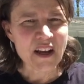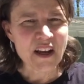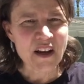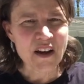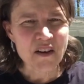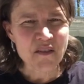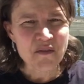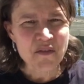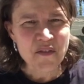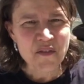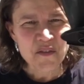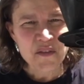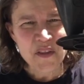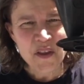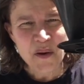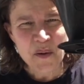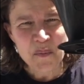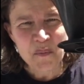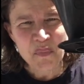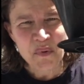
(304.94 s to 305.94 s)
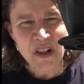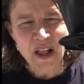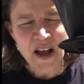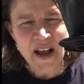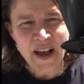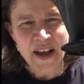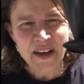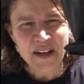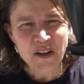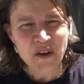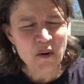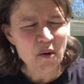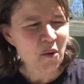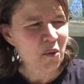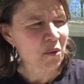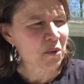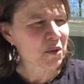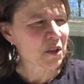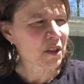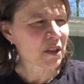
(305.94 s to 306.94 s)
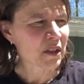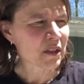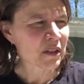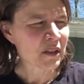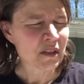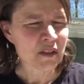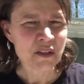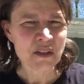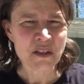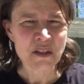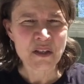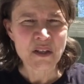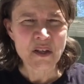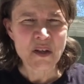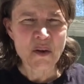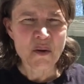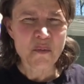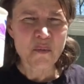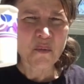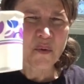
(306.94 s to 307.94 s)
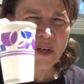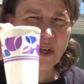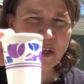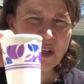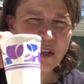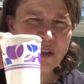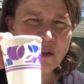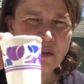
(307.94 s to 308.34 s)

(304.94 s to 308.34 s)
of the black holder, we're going to